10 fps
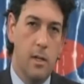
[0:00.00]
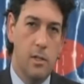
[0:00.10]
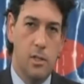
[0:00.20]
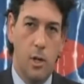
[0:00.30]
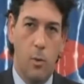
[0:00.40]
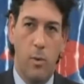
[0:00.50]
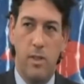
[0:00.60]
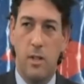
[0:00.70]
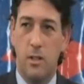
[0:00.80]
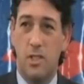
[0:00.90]
So with
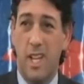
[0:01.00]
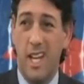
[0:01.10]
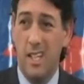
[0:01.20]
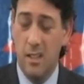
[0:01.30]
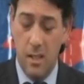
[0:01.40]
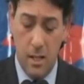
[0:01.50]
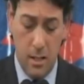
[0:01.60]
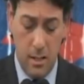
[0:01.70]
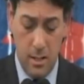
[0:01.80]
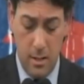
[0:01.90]
the understanding
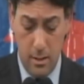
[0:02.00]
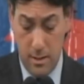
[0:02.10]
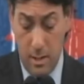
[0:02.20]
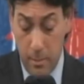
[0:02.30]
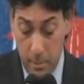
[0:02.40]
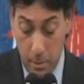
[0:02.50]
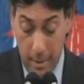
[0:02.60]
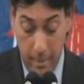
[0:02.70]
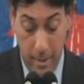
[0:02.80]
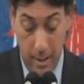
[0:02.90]
that, that some people
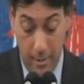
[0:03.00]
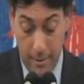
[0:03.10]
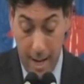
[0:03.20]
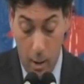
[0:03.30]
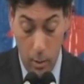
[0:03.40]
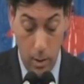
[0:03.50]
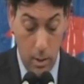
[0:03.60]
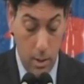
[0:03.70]
might be left out,